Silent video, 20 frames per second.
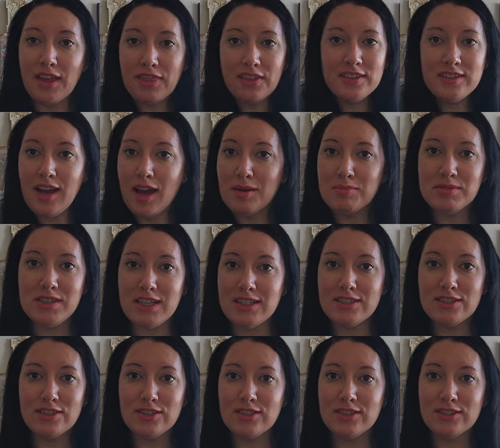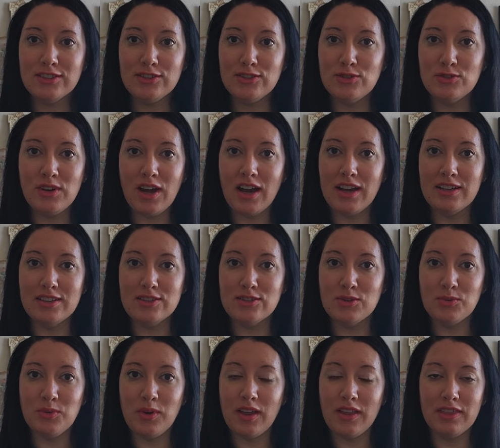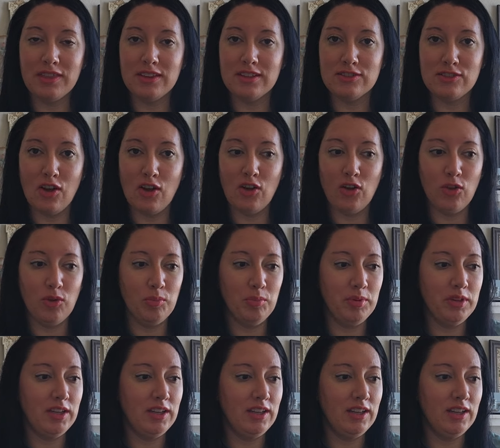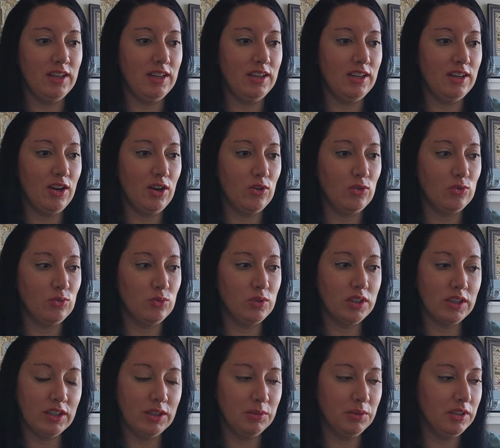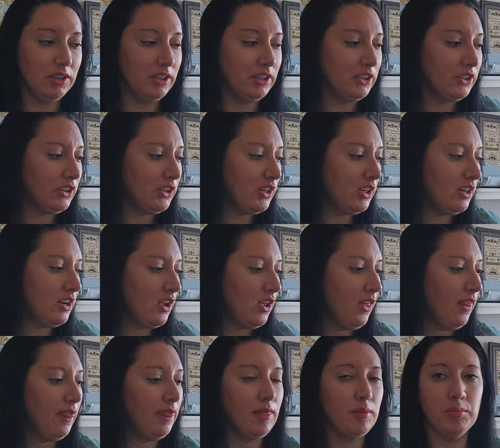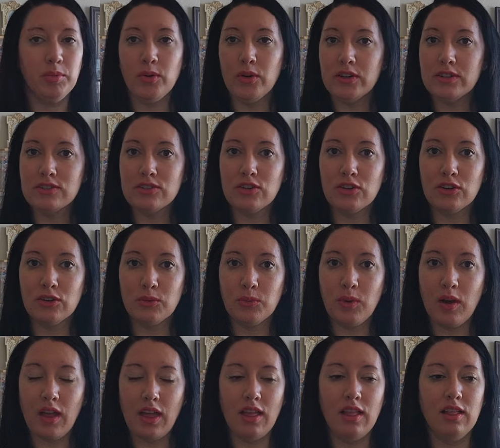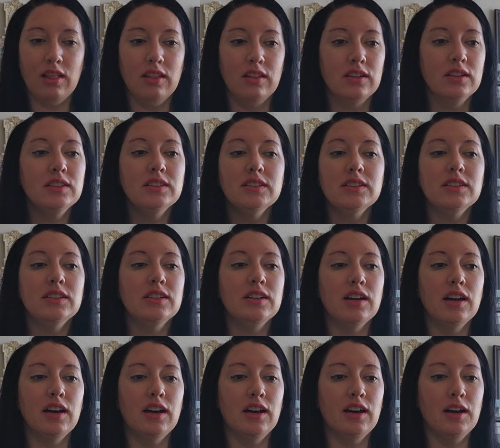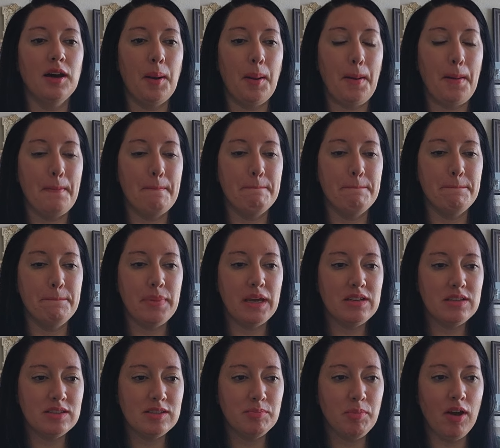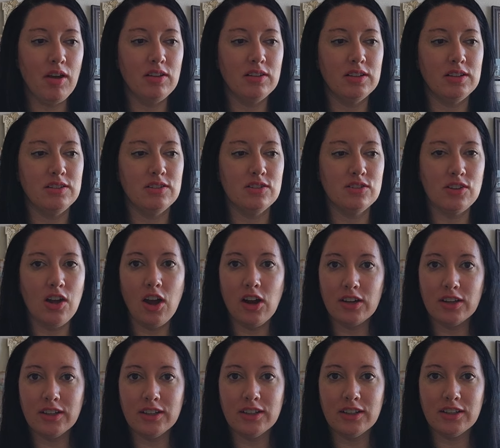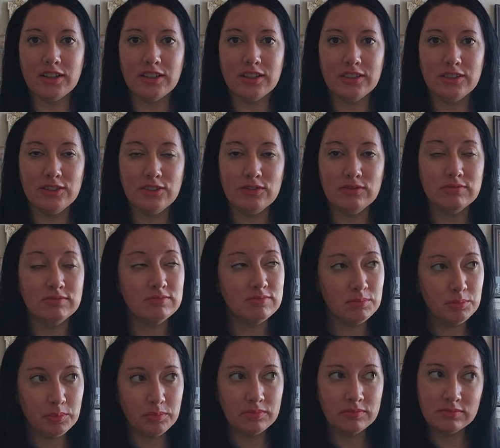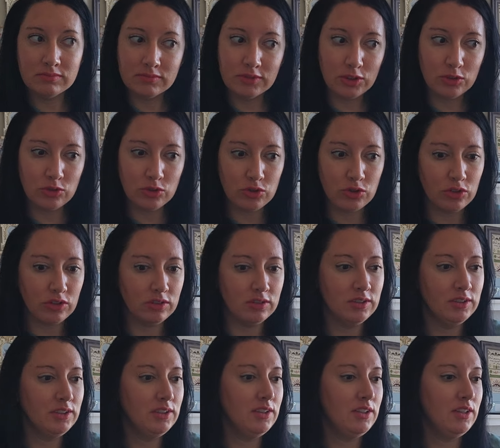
nothing to update you guys with. It's all been really, really good. The boys are well. Uh, baseball and soccer, usual.